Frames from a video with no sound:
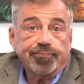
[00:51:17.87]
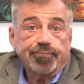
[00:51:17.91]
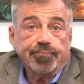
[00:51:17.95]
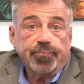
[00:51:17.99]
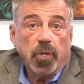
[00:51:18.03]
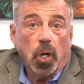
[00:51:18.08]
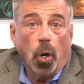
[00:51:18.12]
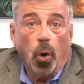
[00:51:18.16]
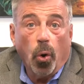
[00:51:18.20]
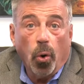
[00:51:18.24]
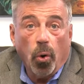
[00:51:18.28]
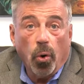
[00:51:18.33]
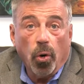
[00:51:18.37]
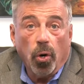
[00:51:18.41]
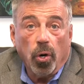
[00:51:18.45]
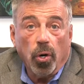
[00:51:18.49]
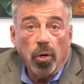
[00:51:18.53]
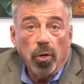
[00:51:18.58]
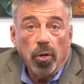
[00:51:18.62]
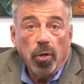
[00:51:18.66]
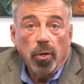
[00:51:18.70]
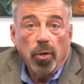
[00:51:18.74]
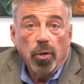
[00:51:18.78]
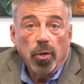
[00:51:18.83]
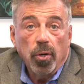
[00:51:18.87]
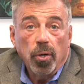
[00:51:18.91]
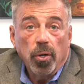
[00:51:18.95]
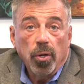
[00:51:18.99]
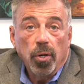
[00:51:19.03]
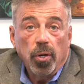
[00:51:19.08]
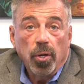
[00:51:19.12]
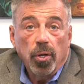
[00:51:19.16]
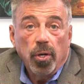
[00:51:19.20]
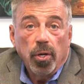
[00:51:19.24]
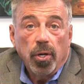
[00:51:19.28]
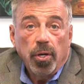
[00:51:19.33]
Or
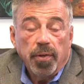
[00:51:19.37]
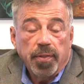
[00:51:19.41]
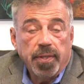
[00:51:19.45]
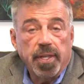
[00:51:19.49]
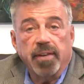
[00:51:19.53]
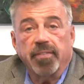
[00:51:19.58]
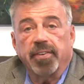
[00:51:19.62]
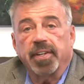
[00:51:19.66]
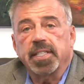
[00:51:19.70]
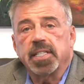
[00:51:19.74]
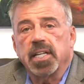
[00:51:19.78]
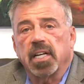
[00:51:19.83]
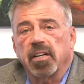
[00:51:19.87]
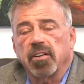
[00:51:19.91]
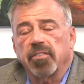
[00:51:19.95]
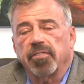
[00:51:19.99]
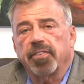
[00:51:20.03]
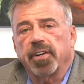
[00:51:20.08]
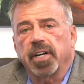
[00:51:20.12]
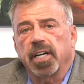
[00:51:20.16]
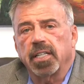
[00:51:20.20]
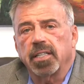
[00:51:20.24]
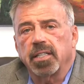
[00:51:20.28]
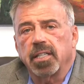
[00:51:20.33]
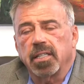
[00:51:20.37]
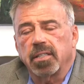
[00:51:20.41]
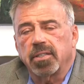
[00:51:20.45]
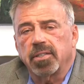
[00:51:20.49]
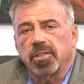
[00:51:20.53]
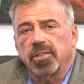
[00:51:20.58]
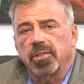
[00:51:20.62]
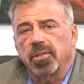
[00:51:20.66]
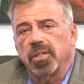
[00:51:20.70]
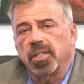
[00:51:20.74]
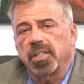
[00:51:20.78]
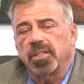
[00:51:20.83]
they've identified that
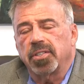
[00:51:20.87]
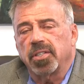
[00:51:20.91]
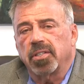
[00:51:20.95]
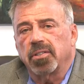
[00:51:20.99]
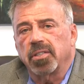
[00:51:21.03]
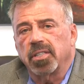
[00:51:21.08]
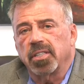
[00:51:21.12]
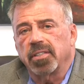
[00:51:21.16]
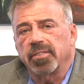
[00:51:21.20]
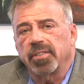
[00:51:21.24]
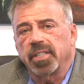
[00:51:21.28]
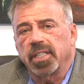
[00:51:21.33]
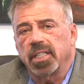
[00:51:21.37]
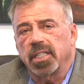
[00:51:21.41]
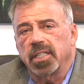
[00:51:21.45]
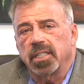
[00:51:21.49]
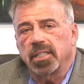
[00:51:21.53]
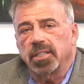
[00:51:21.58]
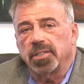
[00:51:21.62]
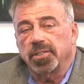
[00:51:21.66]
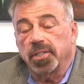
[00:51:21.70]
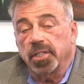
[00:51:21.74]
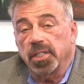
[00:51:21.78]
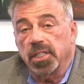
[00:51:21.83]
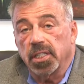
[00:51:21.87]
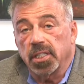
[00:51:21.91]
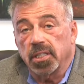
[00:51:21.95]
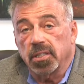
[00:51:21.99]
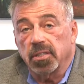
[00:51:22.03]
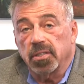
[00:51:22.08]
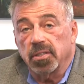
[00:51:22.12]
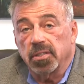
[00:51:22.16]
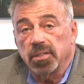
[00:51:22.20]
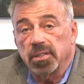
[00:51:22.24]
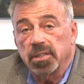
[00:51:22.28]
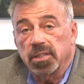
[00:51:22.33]
the unit they're living in is
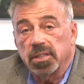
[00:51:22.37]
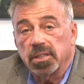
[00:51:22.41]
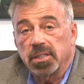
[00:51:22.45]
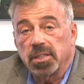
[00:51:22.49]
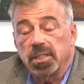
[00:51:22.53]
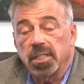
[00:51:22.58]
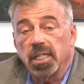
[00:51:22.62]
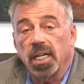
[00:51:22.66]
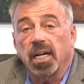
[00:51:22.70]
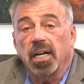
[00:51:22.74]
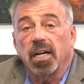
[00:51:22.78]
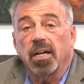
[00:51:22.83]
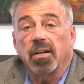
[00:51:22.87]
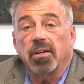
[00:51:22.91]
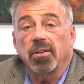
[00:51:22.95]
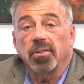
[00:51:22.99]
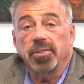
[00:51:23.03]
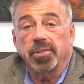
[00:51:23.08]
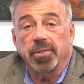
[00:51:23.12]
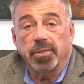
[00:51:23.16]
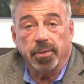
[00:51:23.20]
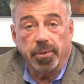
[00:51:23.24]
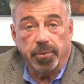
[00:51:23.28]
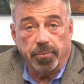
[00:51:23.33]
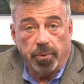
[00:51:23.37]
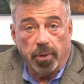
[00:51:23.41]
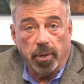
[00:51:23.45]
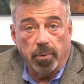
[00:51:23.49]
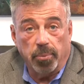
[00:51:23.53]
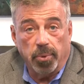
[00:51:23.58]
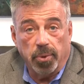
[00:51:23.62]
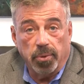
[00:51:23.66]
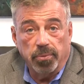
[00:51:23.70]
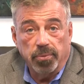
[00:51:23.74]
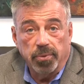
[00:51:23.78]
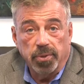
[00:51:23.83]
illegal. Now you're in
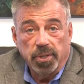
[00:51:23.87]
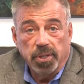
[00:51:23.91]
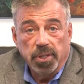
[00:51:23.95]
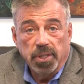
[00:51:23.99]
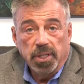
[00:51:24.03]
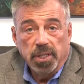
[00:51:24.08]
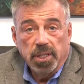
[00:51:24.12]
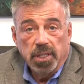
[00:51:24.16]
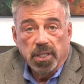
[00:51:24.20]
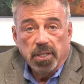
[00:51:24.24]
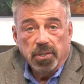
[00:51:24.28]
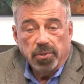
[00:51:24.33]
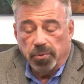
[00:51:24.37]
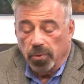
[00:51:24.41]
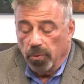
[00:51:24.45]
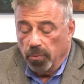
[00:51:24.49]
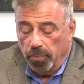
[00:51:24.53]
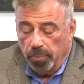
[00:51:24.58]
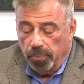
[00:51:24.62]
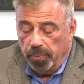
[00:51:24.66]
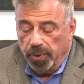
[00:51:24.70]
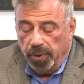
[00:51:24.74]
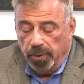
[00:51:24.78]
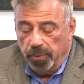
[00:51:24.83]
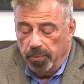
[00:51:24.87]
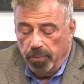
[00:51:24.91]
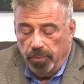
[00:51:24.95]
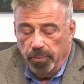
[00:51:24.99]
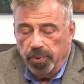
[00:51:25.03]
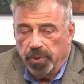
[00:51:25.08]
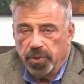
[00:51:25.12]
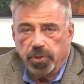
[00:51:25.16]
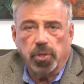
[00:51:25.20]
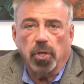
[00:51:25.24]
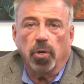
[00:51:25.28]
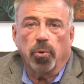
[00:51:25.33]
trouble. So
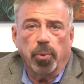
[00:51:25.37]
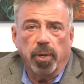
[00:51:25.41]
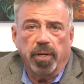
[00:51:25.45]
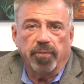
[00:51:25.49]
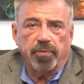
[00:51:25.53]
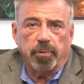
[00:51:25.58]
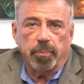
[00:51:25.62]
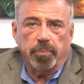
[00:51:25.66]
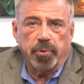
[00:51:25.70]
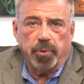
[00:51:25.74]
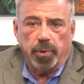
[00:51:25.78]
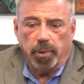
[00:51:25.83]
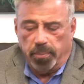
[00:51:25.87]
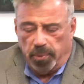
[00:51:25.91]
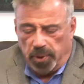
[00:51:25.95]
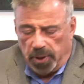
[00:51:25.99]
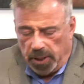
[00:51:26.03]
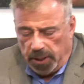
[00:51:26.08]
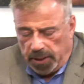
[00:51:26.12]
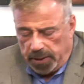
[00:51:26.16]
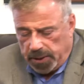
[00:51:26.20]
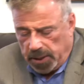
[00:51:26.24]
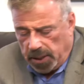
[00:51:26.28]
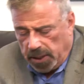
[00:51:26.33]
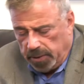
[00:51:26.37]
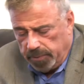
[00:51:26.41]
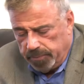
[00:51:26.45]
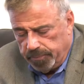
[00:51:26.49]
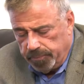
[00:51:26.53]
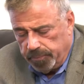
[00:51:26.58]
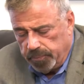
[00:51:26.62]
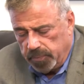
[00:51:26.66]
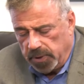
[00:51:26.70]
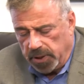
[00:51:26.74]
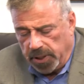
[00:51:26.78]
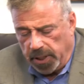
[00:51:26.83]
we stay away from trouble like that,
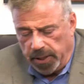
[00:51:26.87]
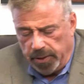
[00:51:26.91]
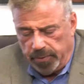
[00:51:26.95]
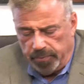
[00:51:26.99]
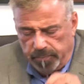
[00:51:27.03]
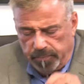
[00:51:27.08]
okay?